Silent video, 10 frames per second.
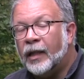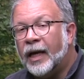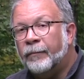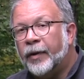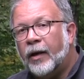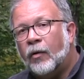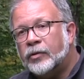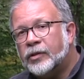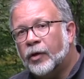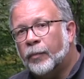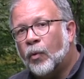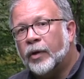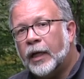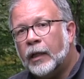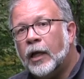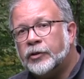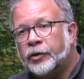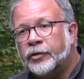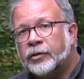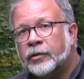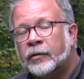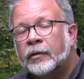like bells that are borne in clusters,